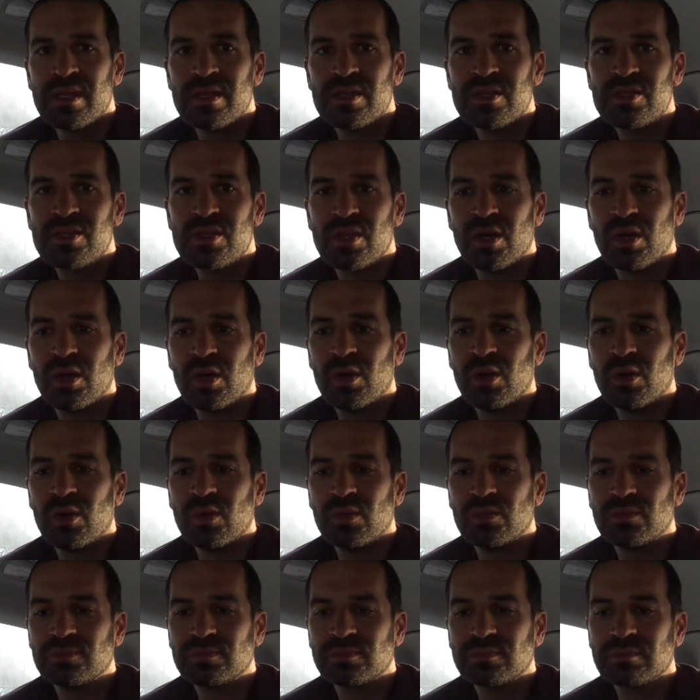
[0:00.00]

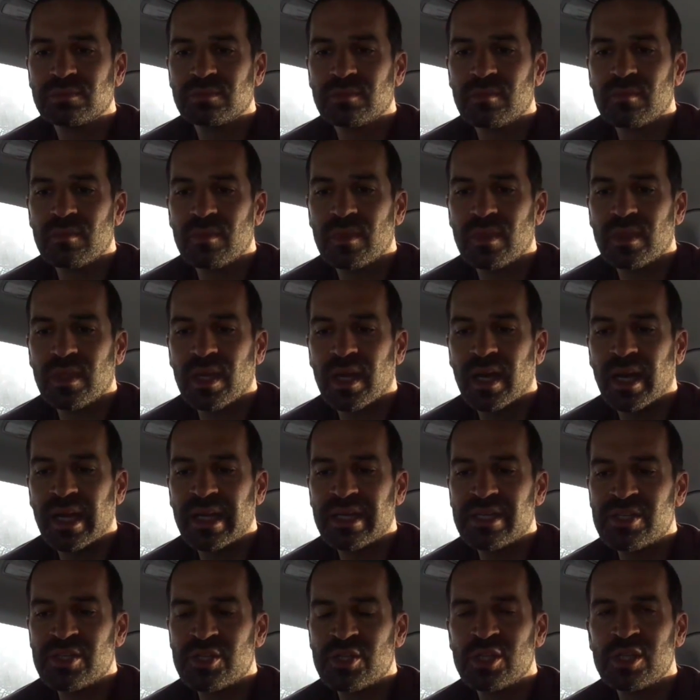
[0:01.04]
So
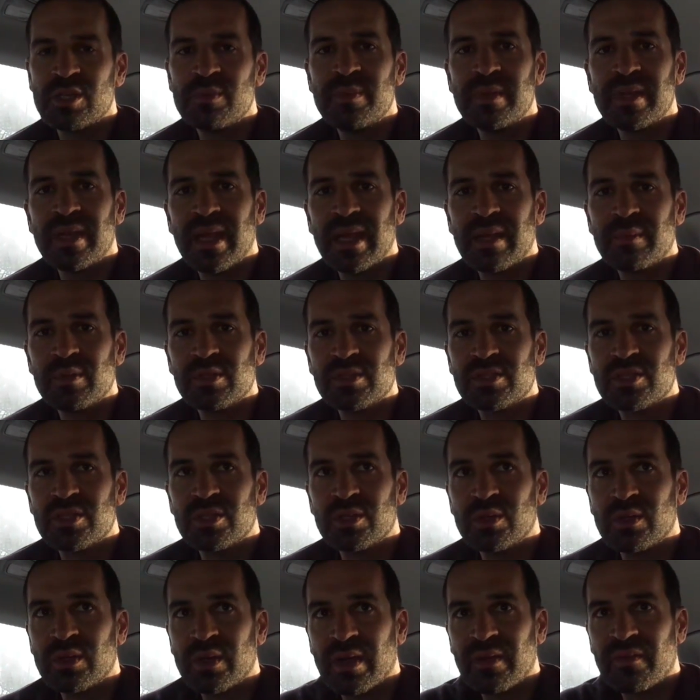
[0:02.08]
I should be able
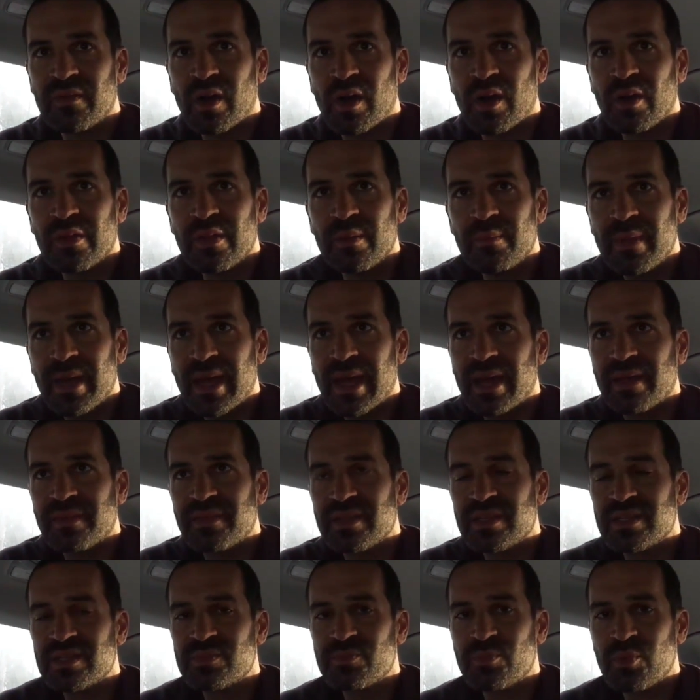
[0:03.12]
to, if all the
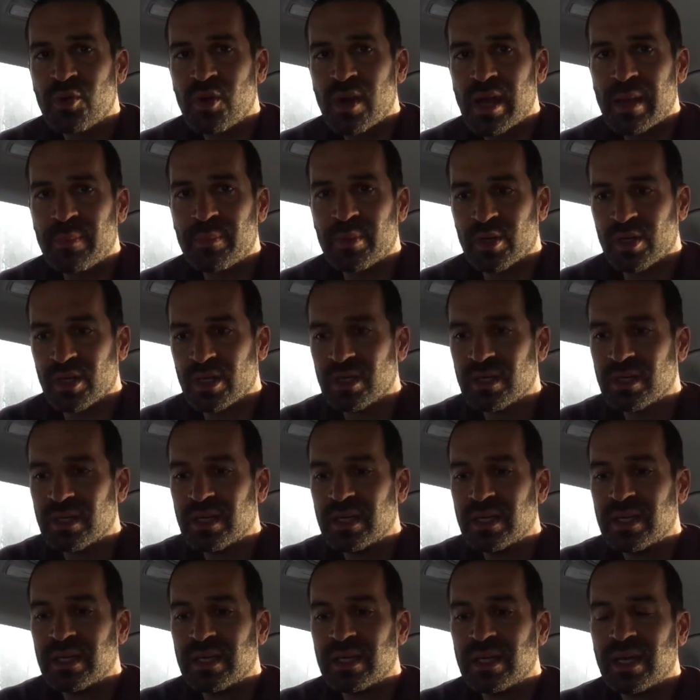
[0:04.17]
math is proper,
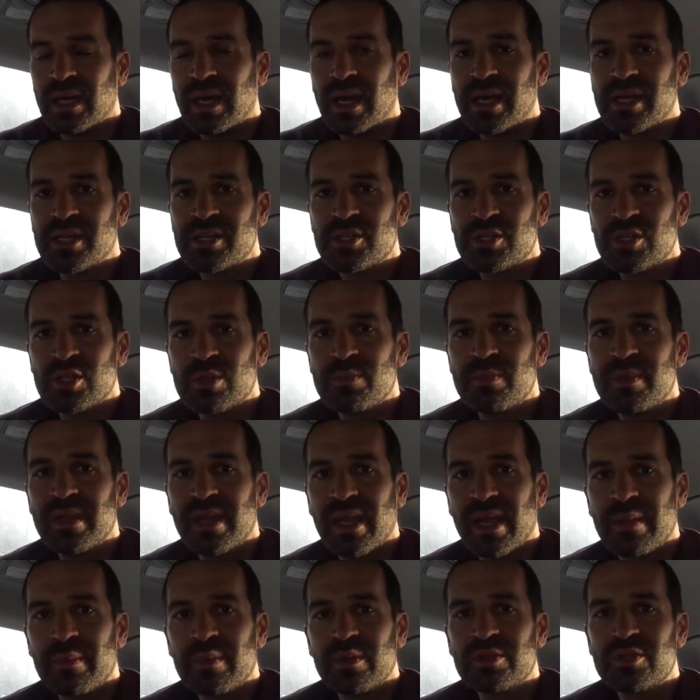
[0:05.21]
I should
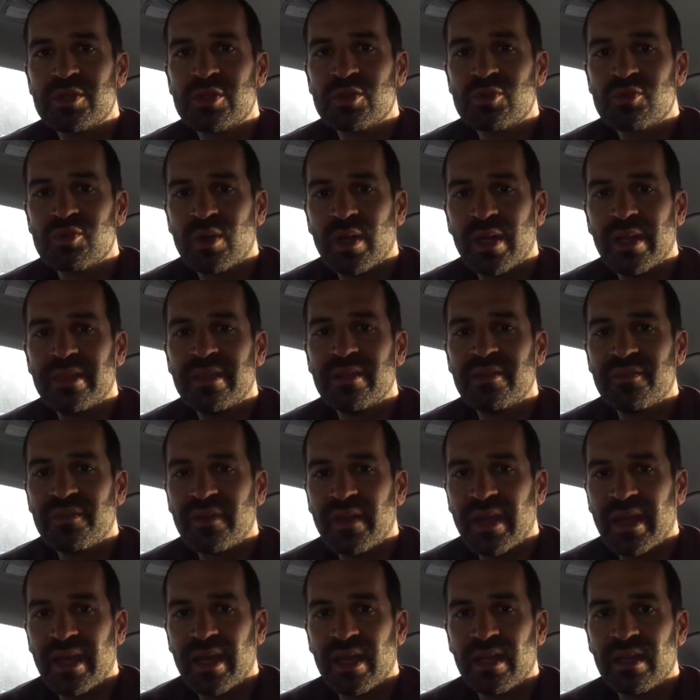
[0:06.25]
be able to run the
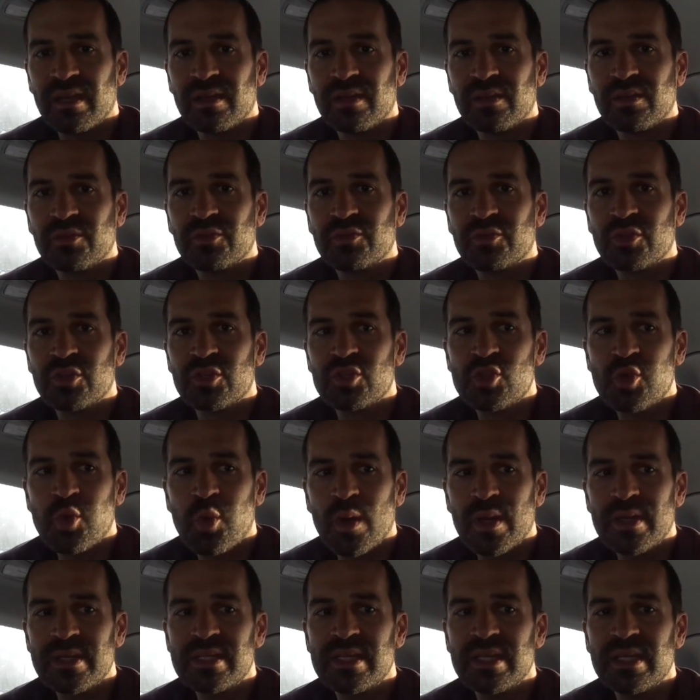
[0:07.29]
fan for
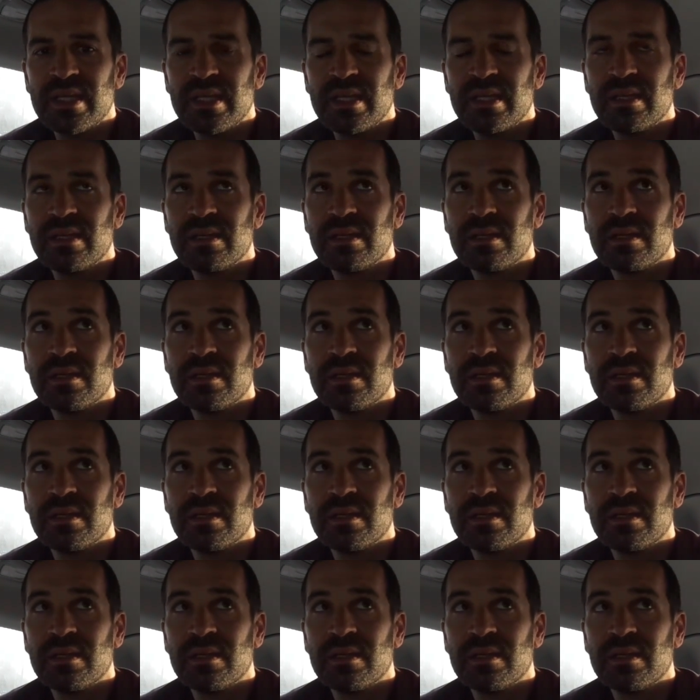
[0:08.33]
20